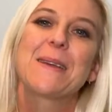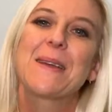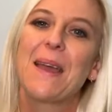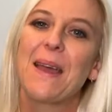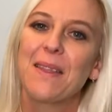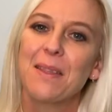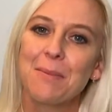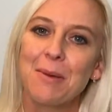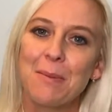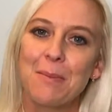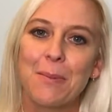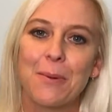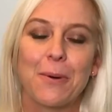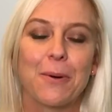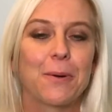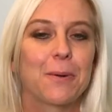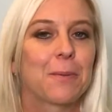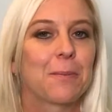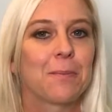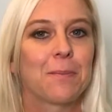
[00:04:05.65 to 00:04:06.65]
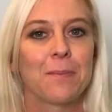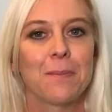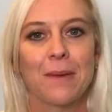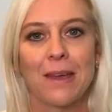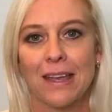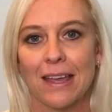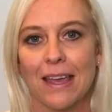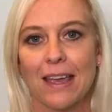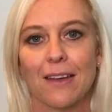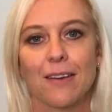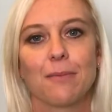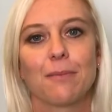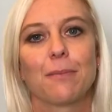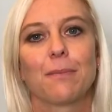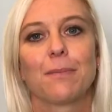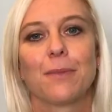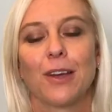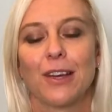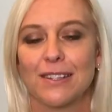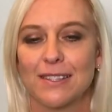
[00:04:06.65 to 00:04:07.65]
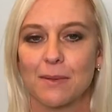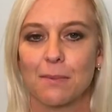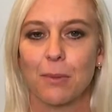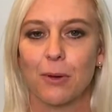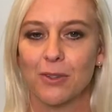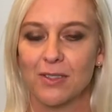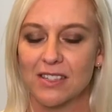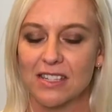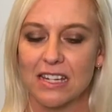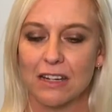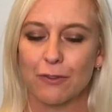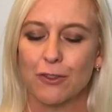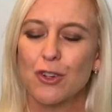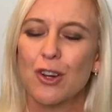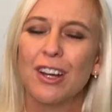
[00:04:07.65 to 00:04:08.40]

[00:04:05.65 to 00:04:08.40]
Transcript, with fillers: Get them on board, make it nice and positive.